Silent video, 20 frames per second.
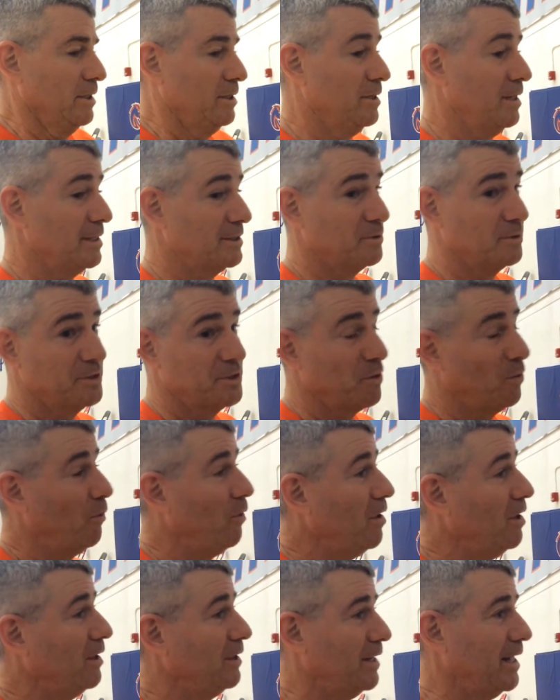you know, that's what you
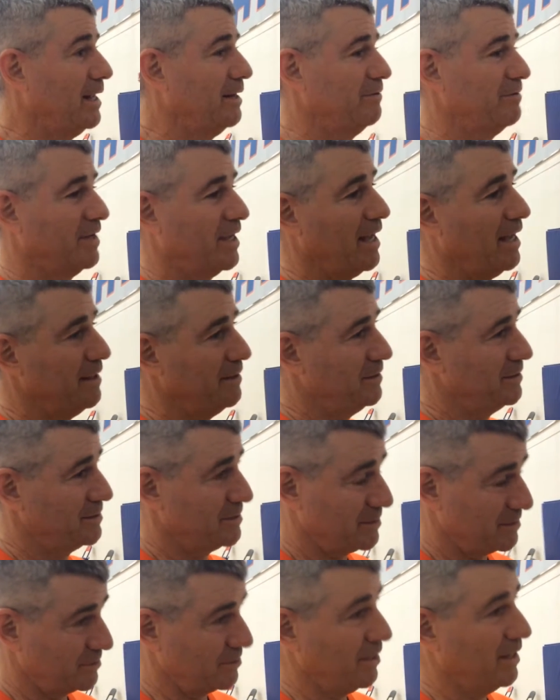want out of a guy
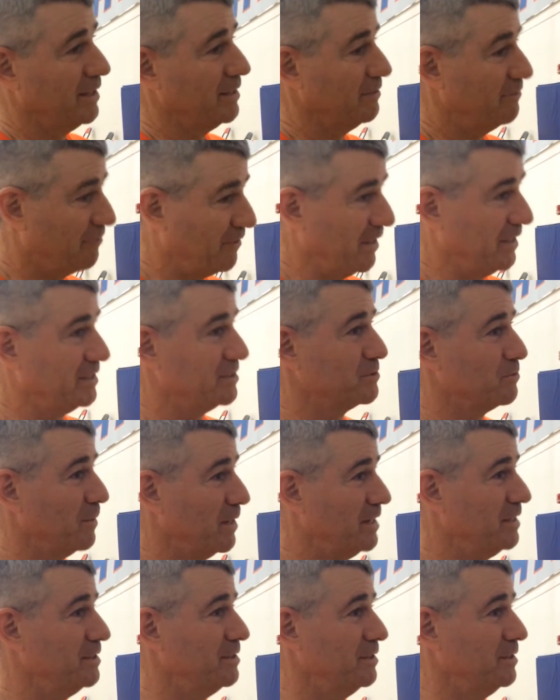who's trying to fight his
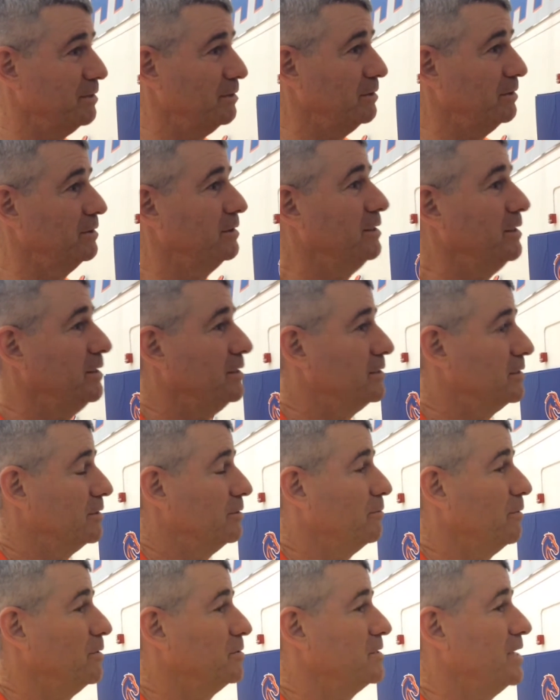way into
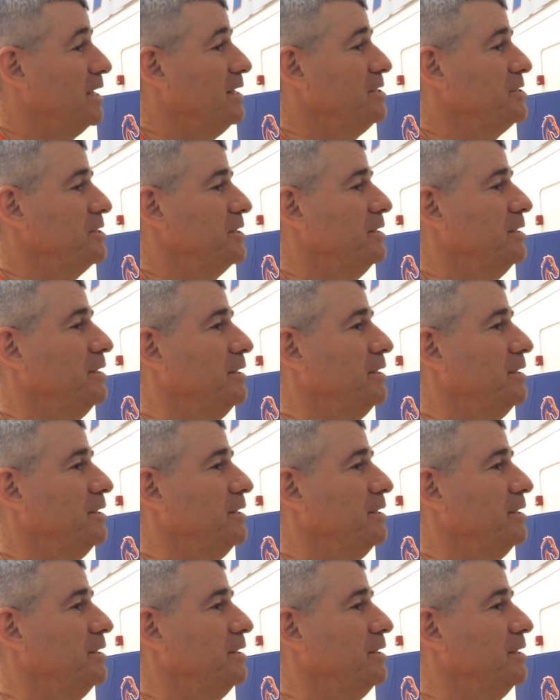the rotation.